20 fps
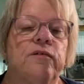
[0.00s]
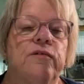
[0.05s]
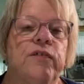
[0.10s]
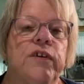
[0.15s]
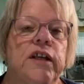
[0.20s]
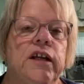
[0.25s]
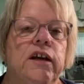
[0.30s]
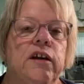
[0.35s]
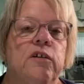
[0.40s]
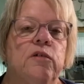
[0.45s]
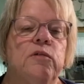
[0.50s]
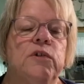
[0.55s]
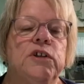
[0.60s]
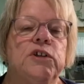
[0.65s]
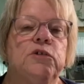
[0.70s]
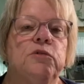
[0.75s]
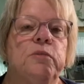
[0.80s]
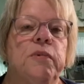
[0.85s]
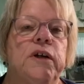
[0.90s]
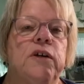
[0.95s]
video,
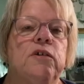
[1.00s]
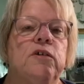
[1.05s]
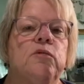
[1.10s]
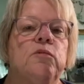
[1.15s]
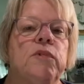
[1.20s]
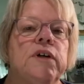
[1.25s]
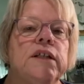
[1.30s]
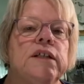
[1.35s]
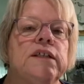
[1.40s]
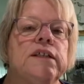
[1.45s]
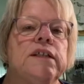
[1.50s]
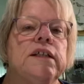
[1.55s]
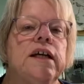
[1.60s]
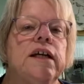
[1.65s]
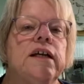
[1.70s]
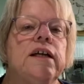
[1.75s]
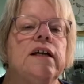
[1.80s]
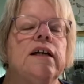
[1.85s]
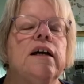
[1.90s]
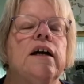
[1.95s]
which will be on
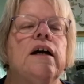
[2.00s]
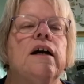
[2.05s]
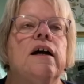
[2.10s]
Wednesday,